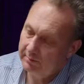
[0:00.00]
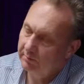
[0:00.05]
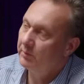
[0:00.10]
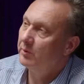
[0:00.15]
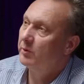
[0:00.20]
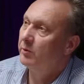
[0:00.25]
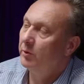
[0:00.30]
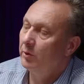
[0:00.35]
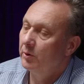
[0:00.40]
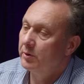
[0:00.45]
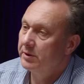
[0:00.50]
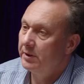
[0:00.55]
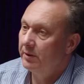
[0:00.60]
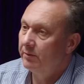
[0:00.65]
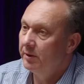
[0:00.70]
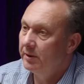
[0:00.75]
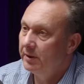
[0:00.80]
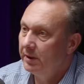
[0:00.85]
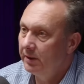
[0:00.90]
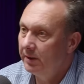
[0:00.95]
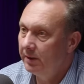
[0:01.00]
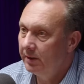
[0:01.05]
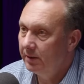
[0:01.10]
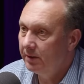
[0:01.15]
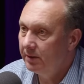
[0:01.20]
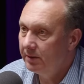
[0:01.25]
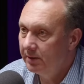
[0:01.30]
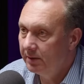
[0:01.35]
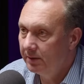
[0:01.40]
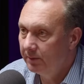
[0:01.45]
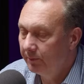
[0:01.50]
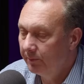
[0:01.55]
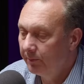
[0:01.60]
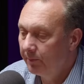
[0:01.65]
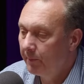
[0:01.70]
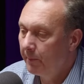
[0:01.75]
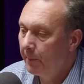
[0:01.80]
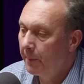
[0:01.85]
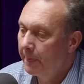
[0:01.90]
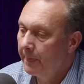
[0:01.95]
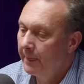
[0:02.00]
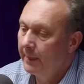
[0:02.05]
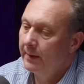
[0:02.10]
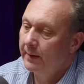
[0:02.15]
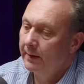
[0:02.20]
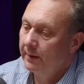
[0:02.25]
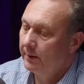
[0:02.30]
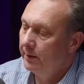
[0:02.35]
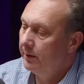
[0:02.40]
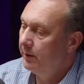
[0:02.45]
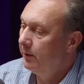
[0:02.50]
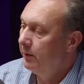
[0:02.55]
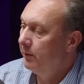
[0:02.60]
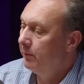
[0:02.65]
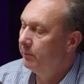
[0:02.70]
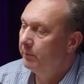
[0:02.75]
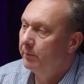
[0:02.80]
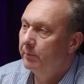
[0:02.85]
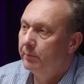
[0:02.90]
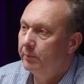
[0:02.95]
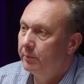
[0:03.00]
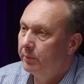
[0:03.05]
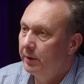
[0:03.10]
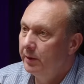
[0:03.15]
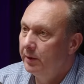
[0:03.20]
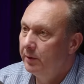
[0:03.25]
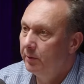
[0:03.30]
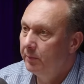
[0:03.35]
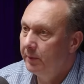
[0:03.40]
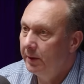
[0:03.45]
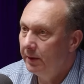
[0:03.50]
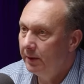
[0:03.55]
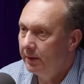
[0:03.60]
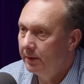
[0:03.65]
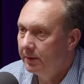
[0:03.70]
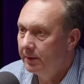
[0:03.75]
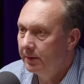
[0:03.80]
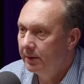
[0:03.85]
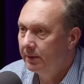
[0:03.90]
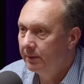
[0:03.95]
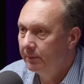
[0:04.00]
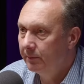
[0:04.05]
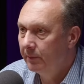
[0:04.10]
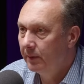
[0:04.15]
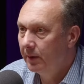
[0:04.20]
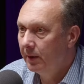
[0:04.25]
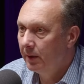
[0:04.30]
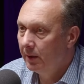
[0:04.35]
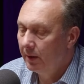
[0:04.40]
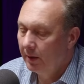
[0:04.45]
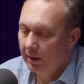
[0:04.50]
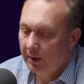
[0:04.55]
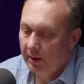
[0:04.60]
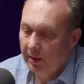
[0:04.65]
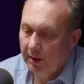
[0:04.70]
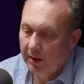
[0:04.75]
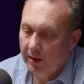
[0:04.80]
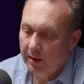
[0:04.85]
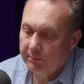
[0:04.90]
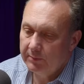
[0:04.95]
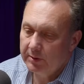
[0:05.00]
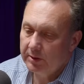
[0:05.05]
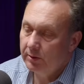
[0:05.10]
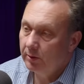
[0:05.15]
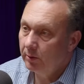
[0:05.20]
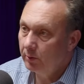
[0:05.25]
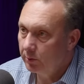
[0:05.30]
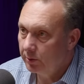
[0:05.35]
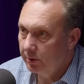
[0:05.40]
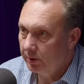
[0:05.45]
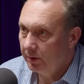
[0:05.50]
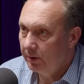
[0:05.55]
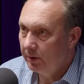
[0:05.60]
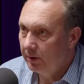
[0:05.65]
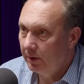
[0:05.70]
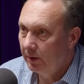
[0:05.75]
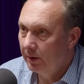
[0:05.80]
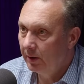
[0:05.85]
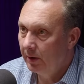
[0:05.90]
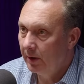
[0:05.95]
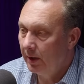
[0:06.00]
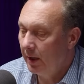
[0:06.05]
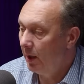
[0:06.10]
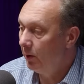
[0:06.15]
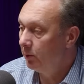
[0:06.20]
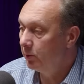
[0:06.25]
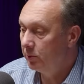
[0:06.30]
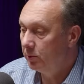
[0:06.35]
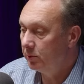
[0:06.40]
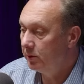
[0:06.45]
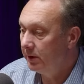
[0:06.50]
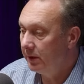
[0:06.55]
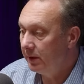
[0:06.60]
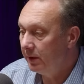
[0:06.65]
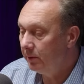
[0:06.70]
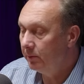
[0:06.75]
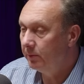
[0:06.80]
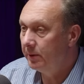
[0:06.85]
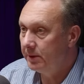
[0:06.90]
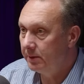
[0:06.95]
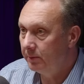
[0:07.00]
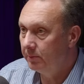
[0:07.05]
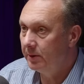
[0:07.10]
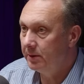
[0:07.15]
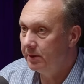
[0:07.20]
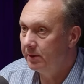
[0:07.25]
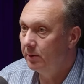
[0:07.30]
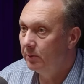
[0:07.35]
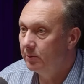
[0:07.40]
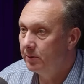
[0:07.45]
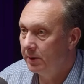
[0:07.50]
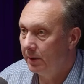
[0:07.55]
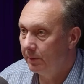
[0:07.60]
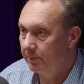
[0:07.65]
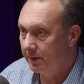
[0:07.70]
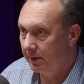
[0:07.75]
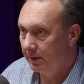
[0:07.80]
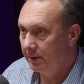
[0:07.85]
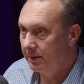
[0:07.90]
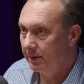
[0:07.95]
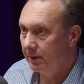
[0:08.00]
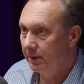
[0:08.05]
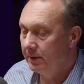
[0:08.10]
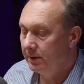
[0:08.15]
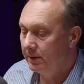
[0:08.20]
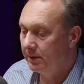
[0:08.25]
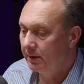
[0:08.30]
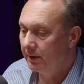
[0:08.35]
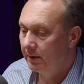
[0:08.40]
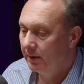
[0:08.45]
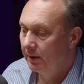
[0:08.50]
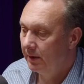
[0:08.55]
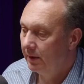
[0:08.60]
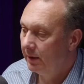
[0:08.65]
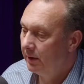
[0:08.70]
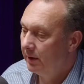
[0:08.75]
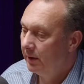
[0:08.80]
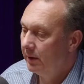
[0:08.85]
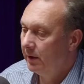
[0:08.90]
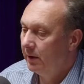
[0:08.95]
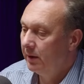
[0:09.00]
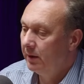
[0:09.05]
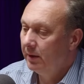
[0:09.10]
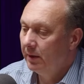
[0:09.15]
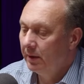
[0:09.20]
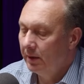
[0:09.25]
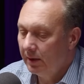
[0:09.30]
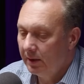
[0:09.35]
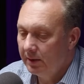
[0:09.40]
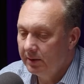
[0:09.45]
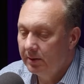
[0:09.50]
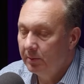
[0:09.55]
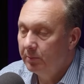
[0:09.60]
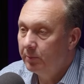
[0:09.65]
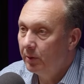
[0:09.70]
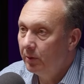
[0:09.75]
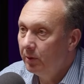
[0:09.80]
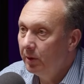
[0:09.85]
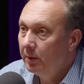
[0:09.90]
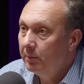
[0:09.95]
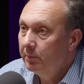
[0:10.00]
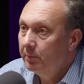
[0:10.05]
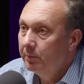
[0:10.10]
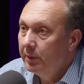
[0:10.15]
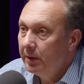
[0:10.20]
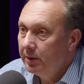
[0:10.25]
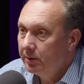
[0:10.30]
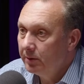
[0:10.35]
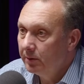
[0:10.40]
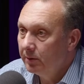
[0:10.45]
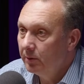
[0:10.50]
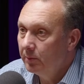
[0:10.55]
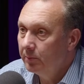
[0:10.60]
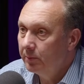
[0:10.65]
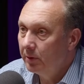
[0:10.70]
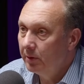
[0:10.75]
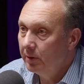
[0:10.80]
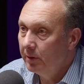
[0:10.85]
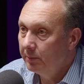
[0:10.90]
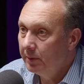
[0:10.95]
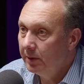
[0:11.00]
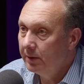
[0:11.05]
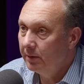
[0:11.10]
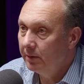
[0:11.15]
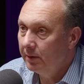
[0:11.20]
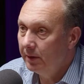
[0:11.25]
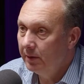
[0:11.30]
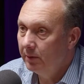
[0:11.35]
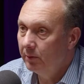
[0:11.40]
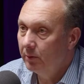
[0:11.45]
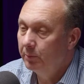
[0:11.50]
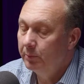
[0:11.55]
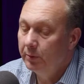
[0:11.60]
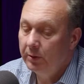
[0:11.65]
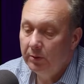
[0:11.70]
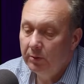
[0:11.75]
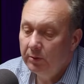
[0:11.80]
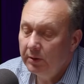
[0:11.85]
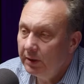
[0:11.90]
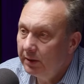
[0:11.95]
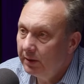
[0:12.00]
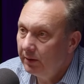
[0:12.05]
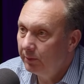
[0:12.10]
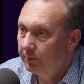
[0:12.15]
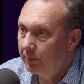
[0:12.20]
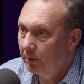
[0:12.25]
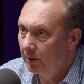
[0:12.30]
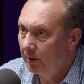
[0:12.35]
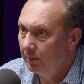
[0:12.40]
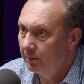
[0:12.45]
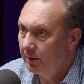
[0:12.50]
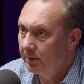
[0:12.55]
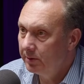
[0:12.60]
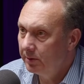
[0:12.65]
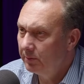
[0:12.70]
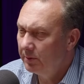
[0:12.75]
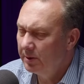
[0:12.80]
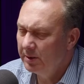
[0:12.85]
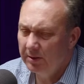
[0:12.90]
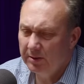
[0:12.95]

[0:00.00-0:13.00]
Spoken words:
for 70 years, the predominant solution how to deal with those substances is the prohibition or prohibitory or punitive prohibition with the